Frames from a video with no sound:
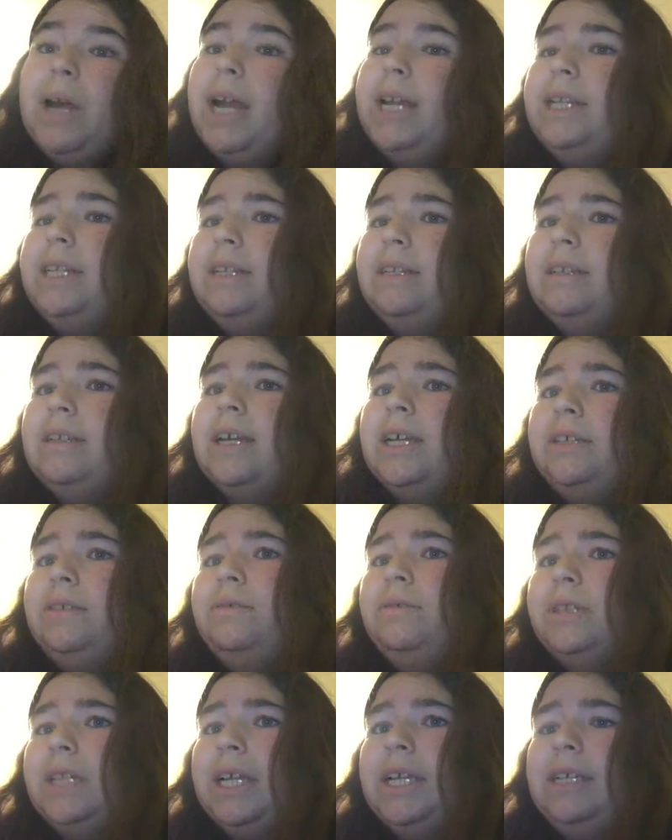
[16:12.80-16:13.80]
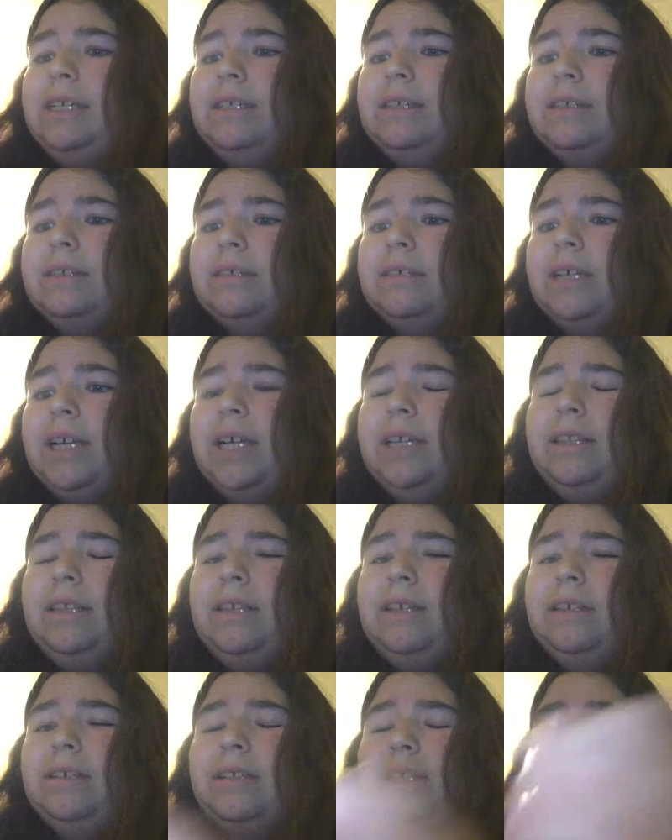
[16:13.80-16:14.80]
I
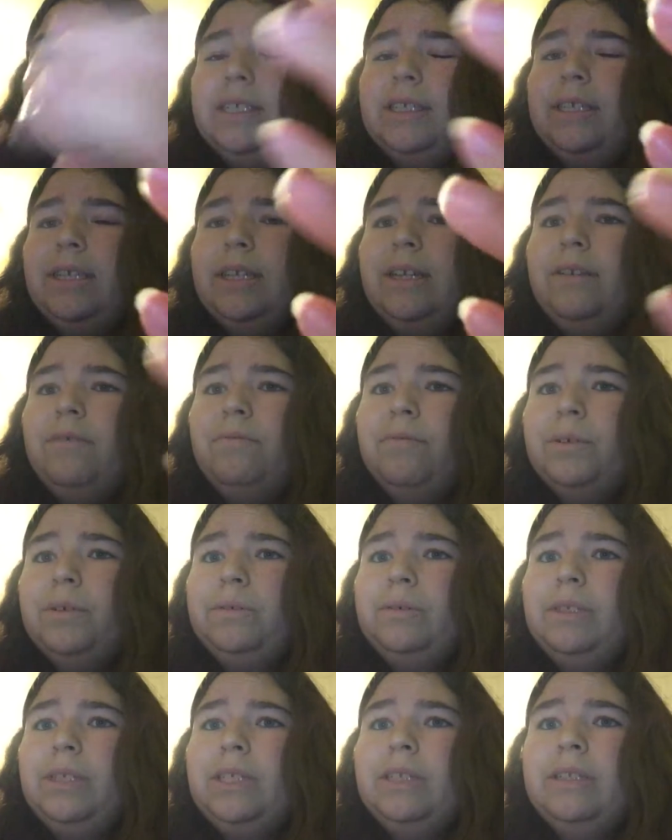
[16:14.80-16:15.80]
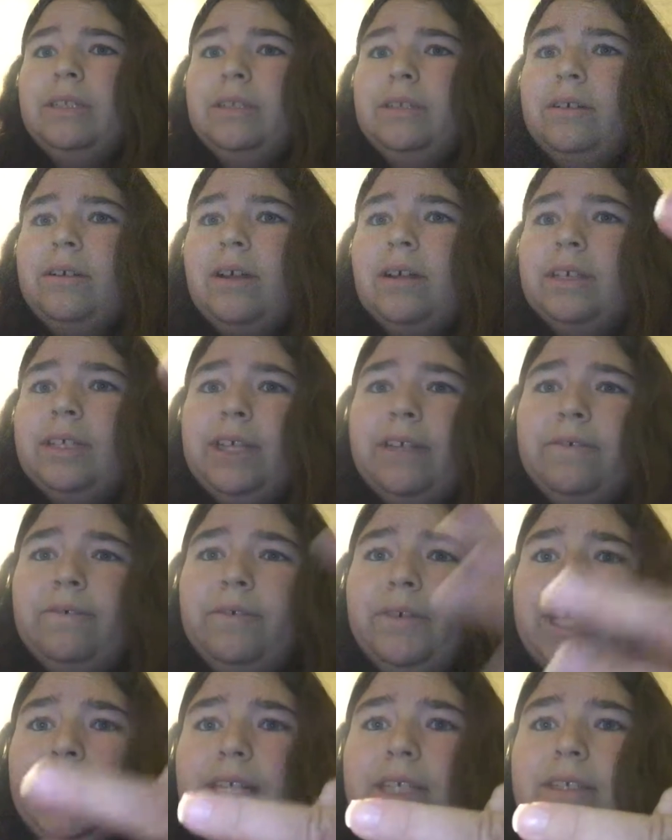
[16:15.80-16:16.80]
think, like I said, Rose and Colin have
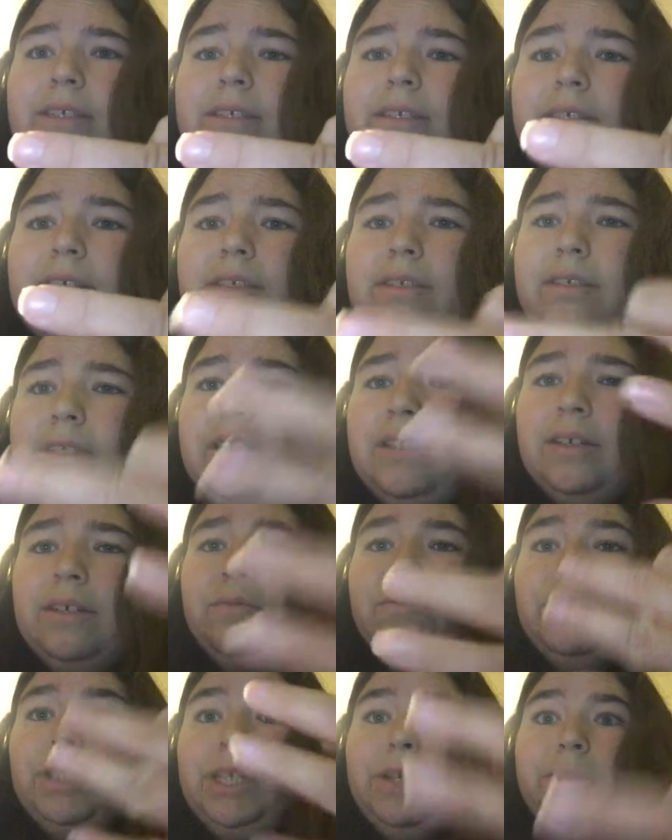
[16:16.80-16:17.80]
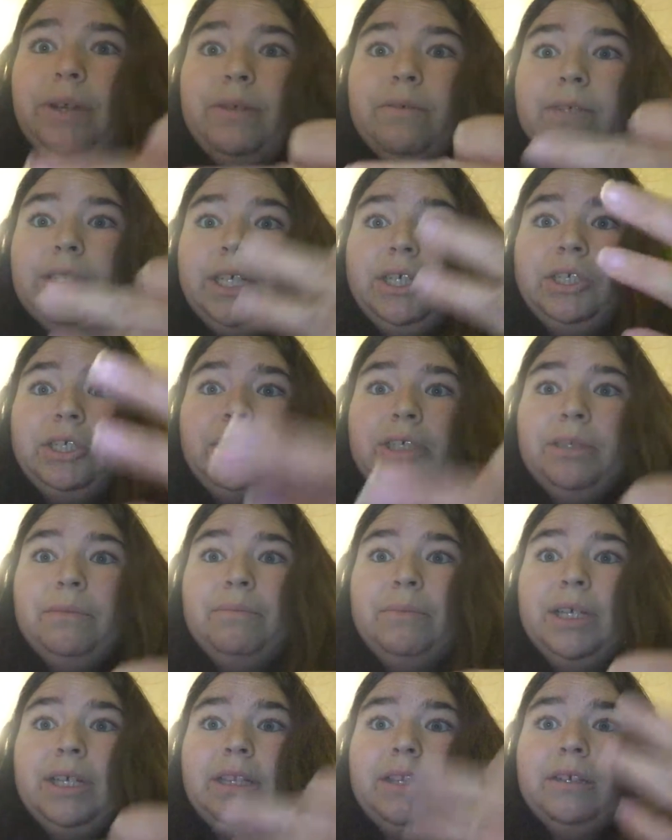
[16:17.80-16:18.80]
a really great relationship
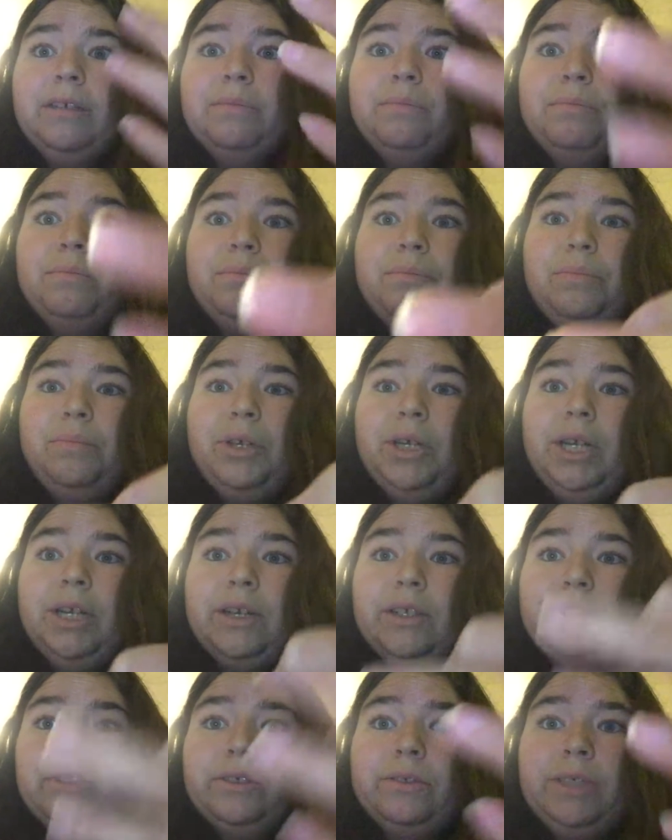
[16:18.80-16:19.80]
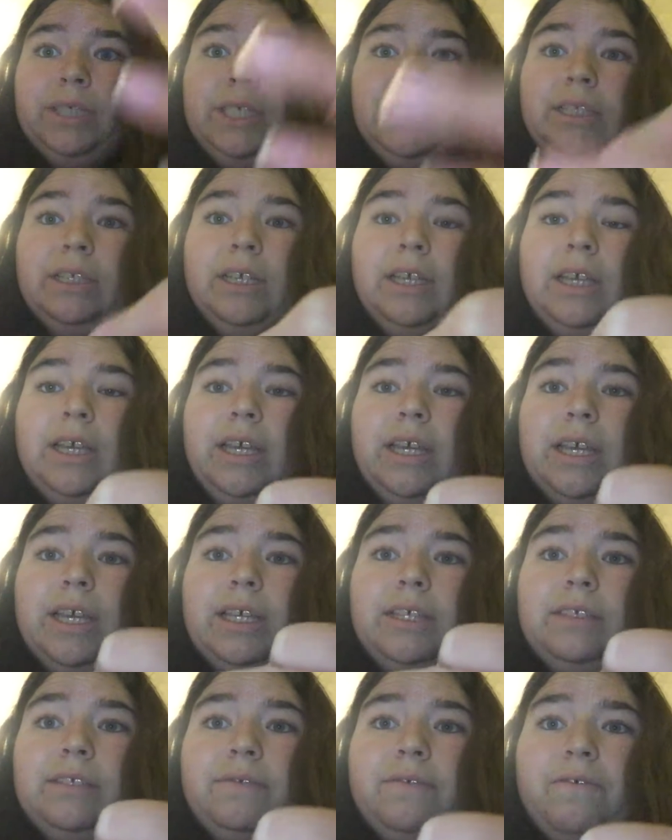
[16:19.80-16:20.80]
that they're putting on screen
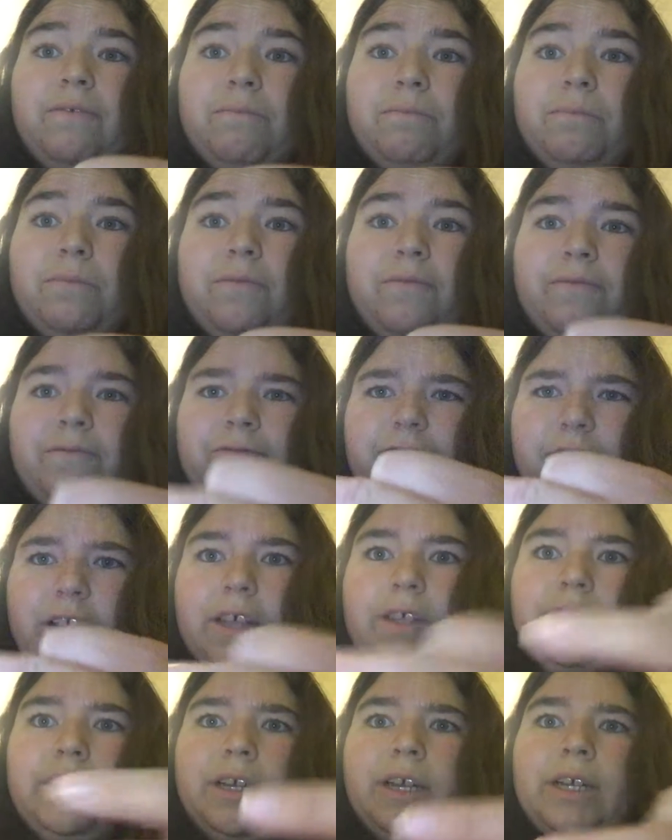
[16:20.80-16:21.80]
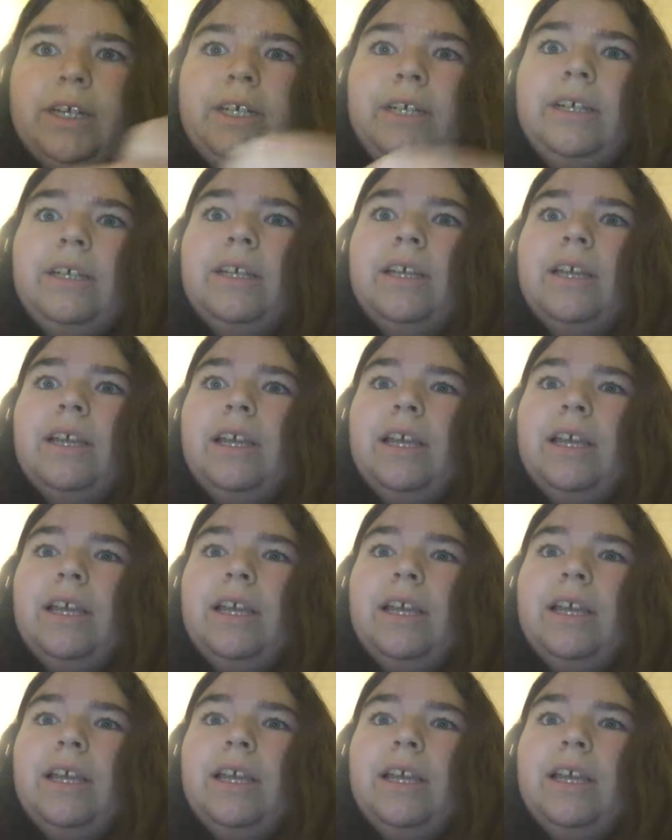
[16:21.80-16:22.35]
as father-daughter.